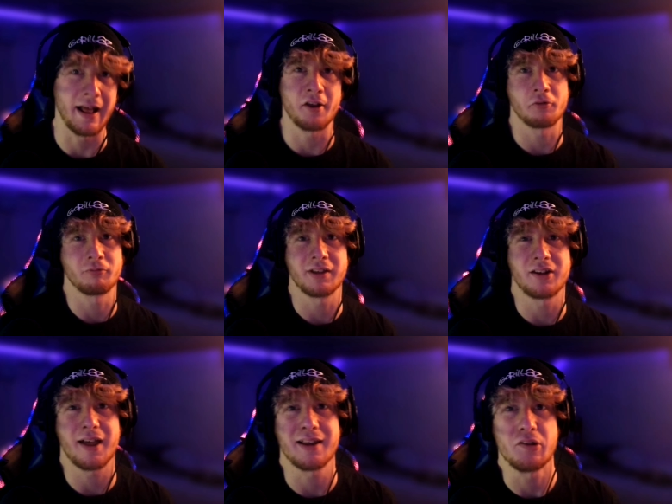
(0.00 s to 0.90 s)
and I don't really
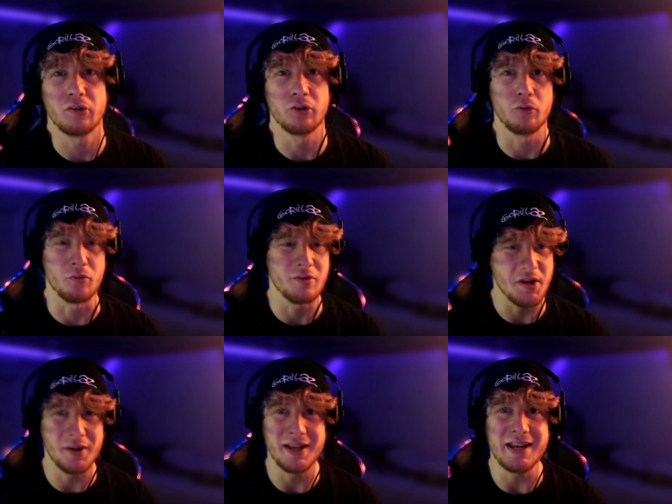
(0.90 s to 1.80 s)
know how to u do
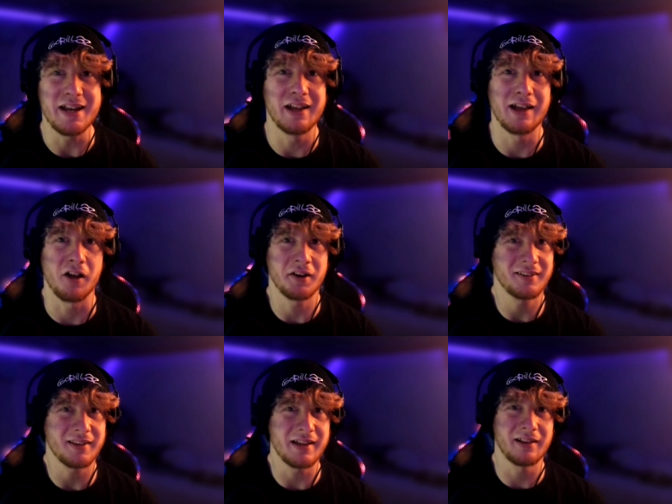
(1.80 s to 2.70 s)
Unity,
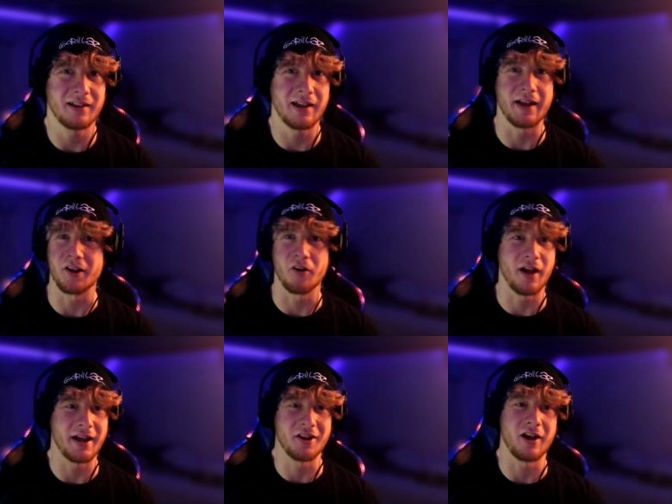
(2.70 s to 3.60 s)
honestly. I know,
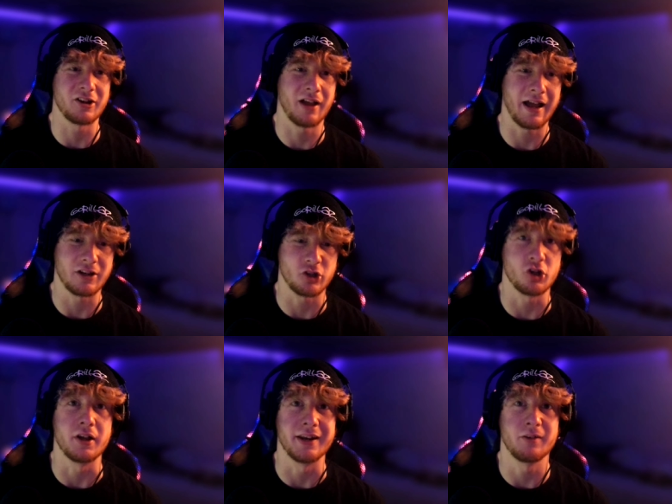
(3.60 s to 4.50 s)
I know, I, I
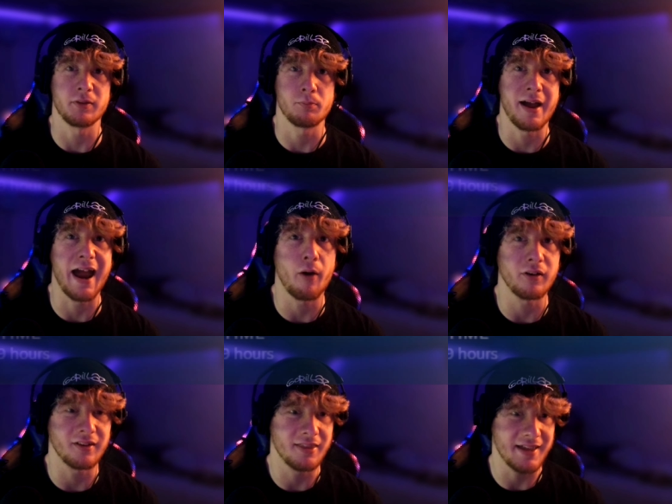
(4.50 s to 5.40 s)
should with my
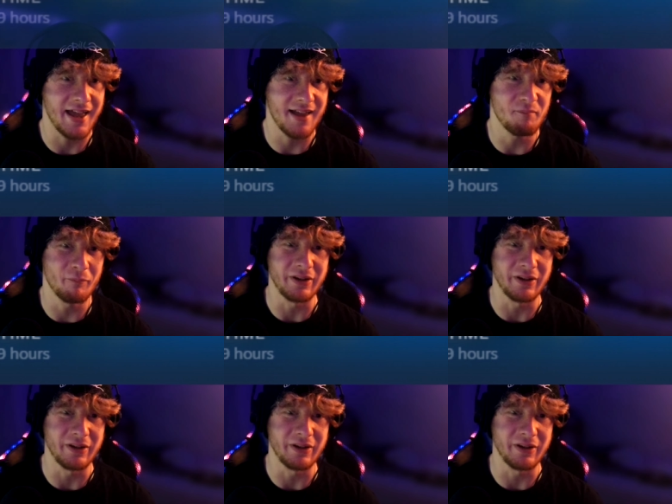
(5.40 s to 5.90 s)
hours in the game,